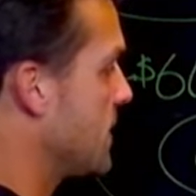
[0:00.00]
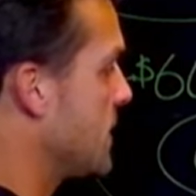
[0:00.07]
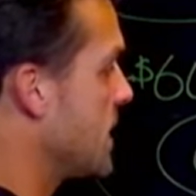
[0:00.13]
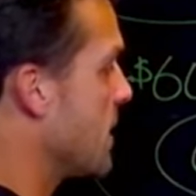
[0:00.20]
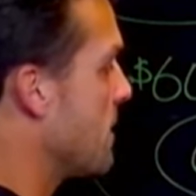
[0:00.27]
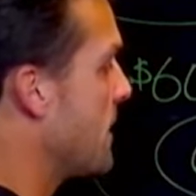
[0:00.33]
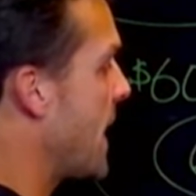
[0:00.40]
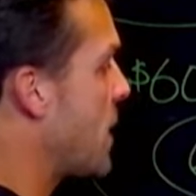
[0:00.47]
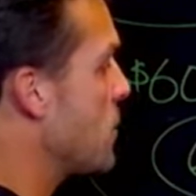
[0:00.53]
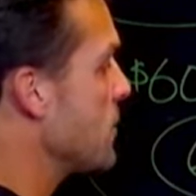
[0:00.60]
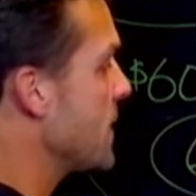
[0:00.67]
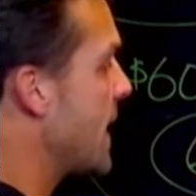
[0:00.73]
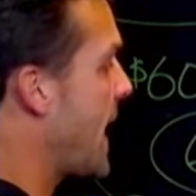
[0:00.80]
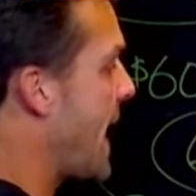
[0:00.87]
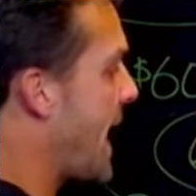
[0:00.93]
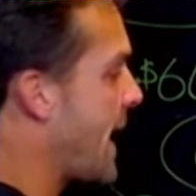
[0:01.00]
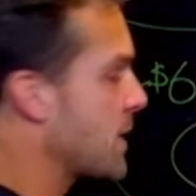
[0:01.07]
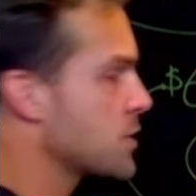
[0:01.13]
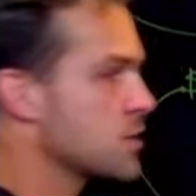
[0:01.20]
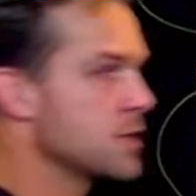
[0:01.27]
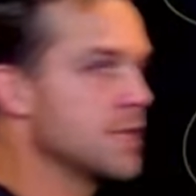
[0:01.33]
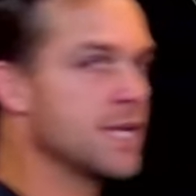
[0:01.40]
and the amount that
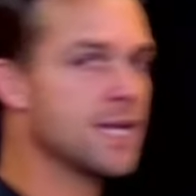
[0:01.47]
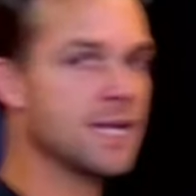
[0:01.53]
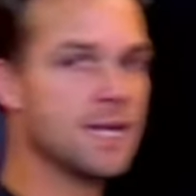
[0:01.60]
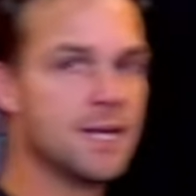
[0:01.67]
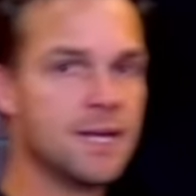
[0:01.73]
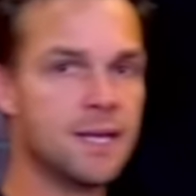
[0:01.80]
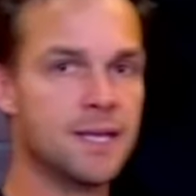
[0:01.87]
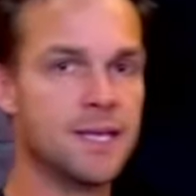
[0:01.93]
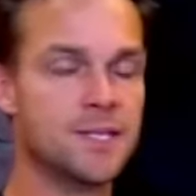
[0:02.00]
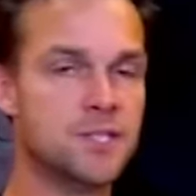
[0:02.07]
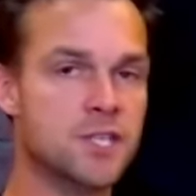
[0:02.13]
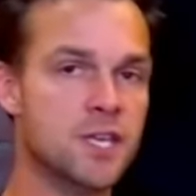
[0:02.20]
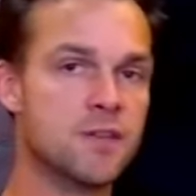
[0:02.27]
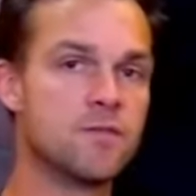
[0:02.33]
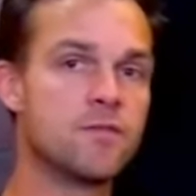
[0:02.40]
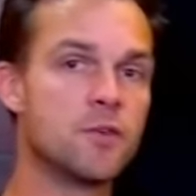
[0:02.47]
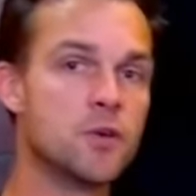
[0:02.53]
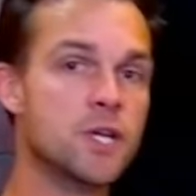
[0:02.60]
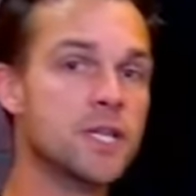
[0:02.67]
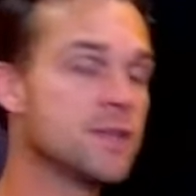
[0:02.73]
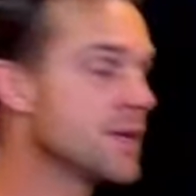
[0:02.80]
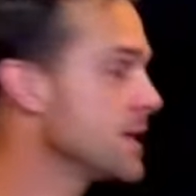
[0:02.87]
actually gets
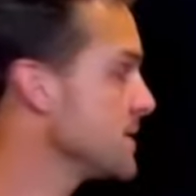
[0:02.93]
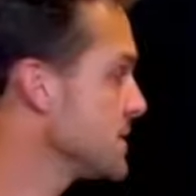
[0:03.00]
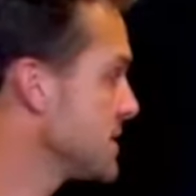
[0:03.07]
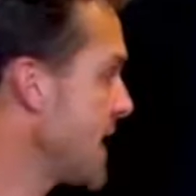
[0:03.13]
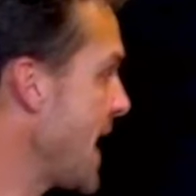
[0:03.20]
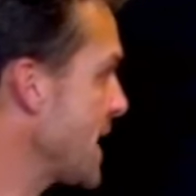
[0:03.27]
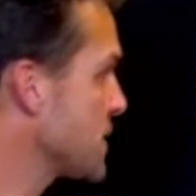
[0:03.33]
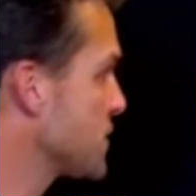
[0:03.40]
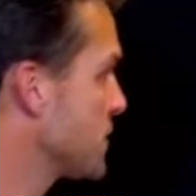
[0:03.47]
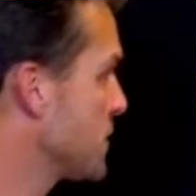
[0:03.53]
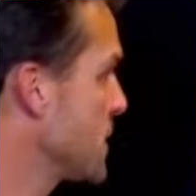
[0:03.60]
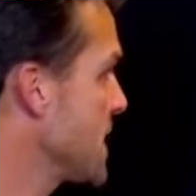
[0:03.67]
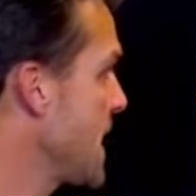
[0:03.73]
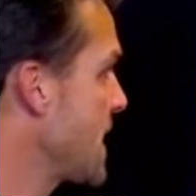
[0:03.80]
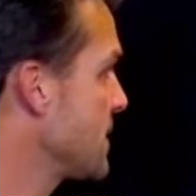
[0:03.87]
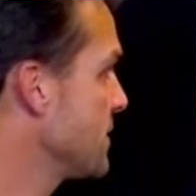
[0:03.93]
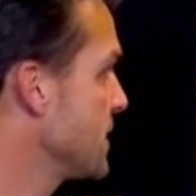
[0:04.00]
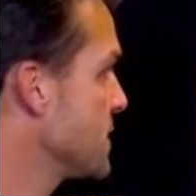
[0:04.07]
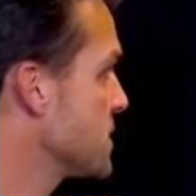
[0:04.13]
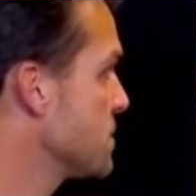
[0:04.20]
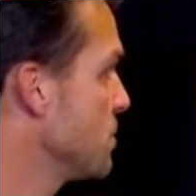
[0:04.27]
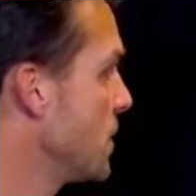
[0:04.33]
converted that is tax-free out
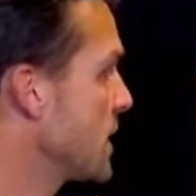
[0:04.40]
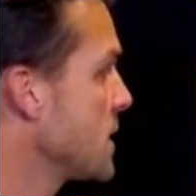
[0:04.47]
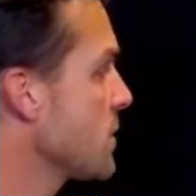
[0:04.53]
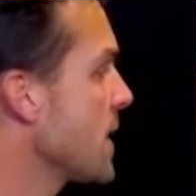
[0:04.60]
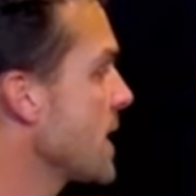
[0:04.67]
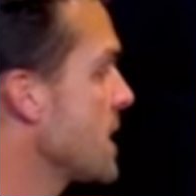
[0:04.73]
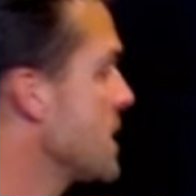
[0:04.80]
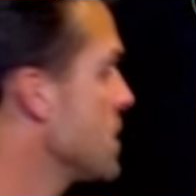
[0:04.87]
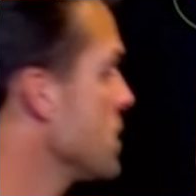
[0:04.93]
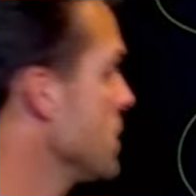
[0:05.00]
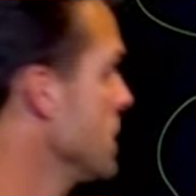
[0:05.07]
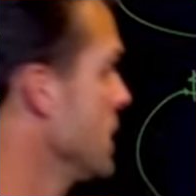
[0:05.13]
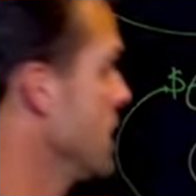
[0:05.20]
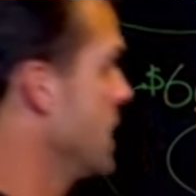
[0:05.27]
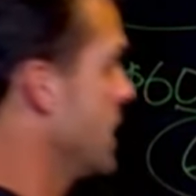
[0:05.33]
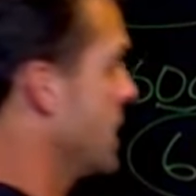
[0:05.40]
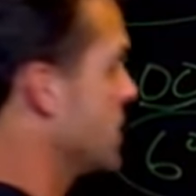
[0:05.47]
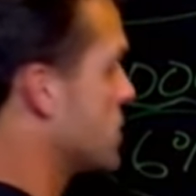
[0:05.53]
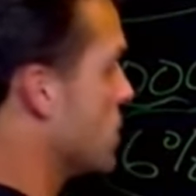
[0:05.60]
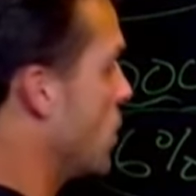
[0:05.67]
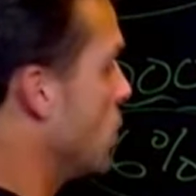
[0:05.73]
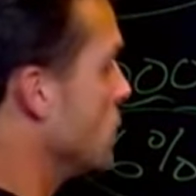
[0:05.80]
of this money right here
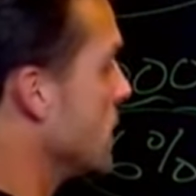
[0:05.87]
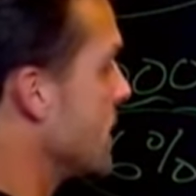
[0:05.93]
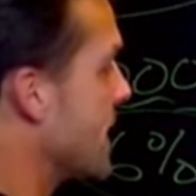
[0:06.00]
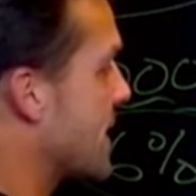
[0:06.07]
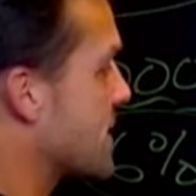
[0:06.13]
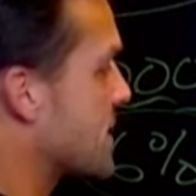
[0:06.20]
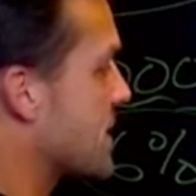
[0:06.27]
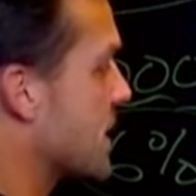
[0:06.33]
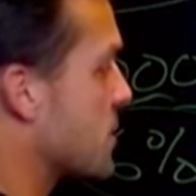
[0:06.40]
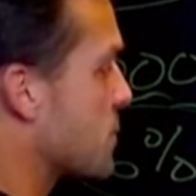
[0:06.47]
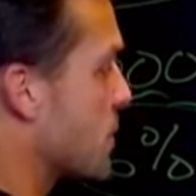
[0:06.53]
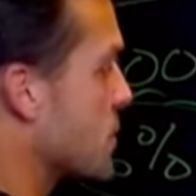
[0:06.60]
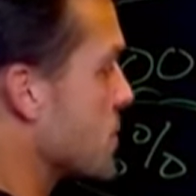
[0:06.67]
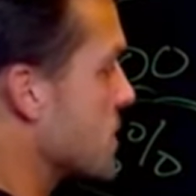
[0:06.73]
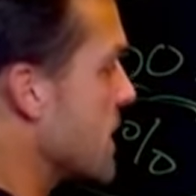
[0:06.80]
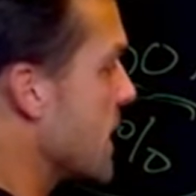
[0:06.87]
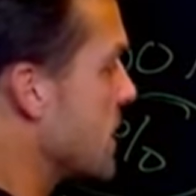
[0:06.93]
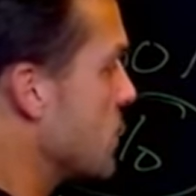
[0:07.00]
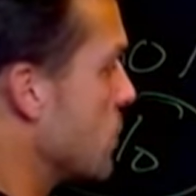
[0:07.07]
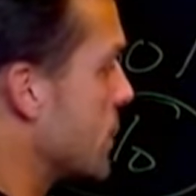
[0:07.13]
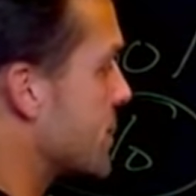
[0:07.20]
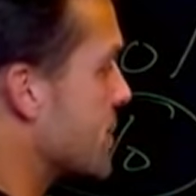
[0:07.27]
is only that
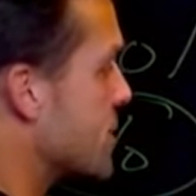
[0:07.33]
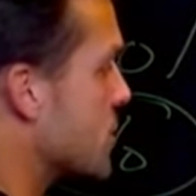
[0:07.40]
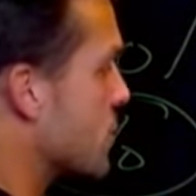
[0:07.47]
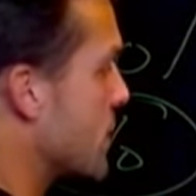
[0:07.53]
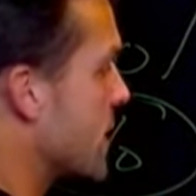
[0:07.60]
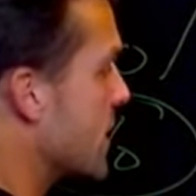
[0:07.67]
6%, which is